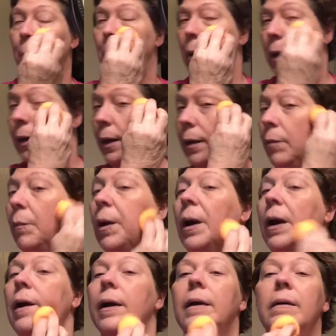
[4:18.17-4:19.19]
But
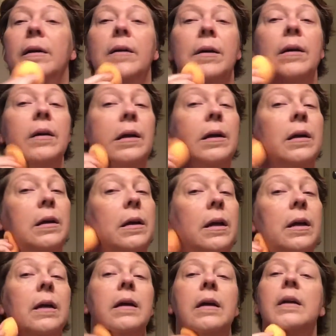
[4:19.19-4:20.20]
anyway,
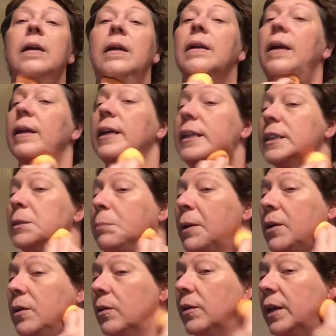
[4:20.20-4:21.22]
now that's
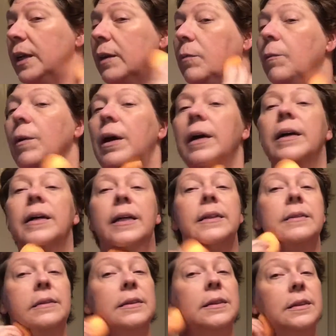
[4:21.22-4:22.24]
better than it
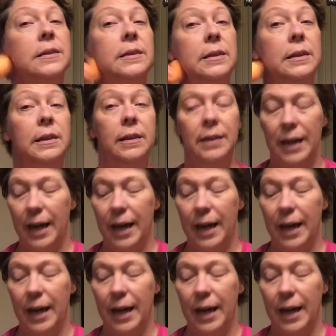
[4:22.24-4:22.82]
was.